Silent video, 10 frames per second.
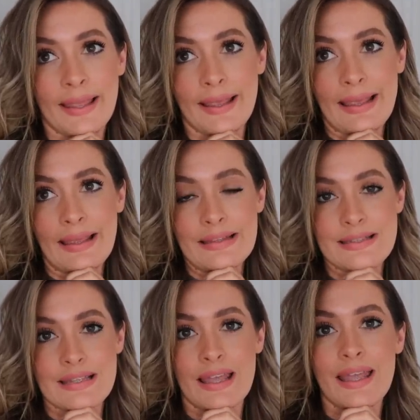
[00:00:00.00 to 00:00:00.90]
is
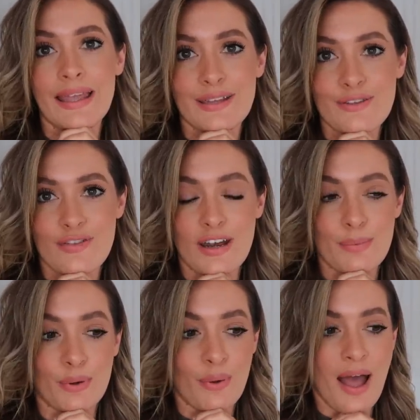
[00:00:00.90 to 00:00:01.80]

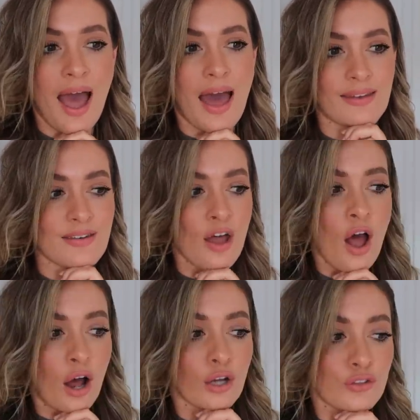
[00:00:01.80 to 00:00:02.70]
incredible. And
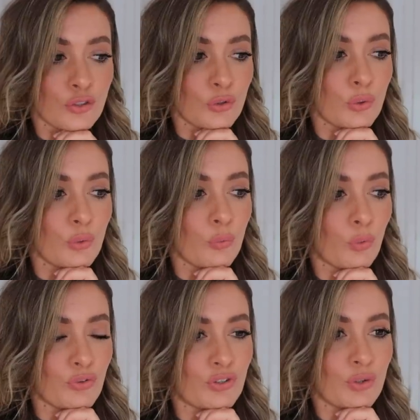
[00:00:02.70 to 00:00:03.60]
I do
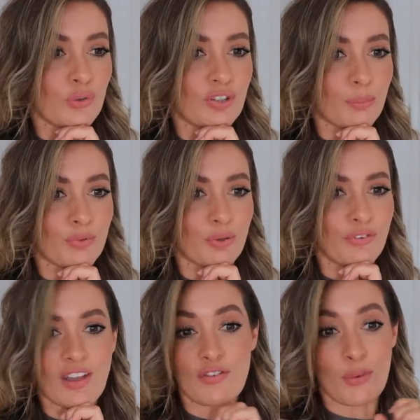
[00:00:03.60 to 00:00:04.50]
want to do some sort
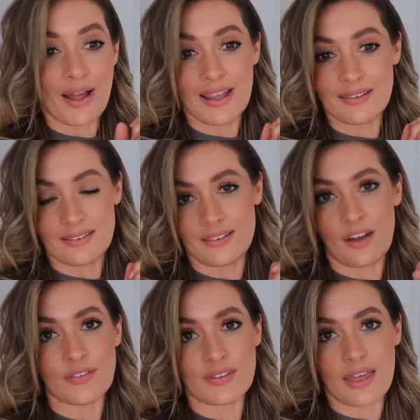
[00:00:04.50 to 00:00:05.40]
of giveaways and
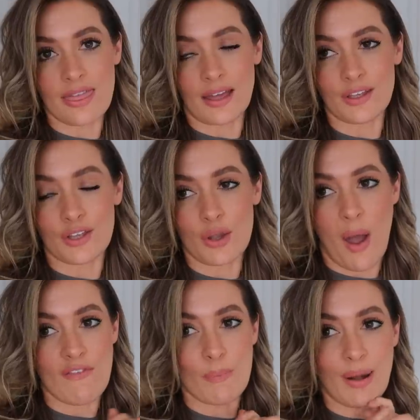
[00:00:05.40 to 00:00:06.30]
stuff to say thank you.
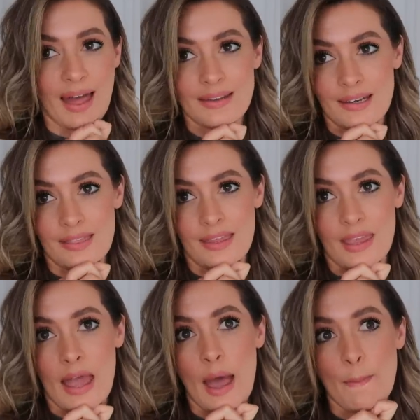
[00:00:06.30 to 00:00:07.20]
I haven't planned anything
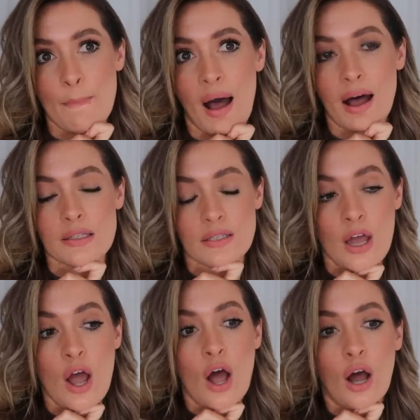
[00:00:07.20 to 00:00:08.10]
yet, but
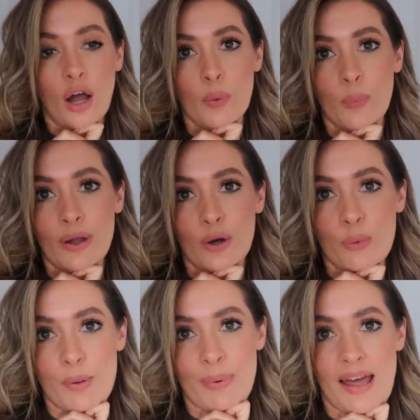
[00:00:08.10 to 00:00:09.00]
I will
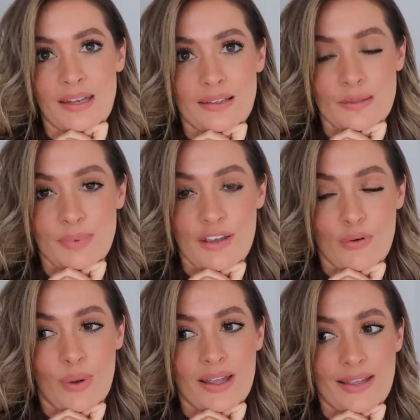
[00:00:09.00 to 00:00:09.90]
be planning some
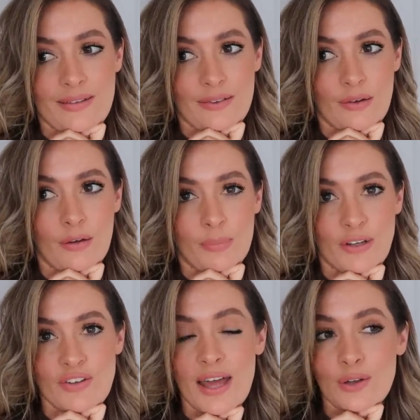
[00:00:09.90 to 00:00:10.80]
giveaways on
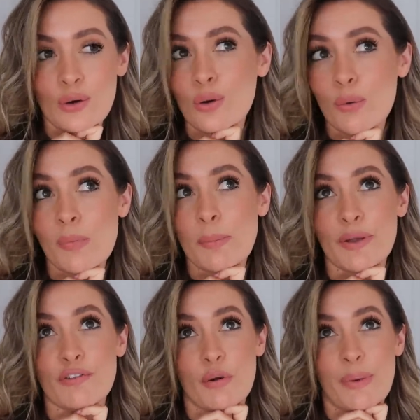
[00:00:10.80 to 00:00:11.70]
my channel,
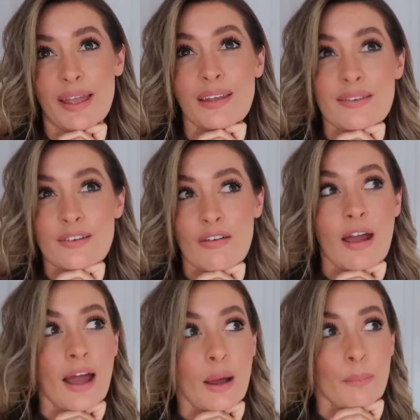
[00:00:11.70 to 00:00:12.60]
maybe over on my
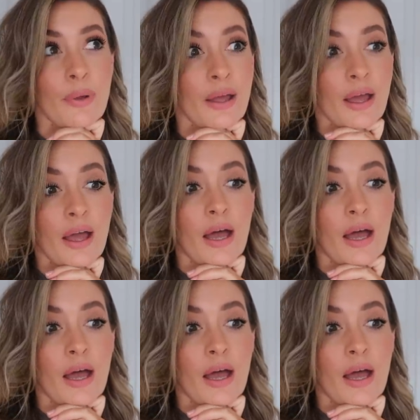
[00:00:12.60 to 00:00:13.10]
Instagram,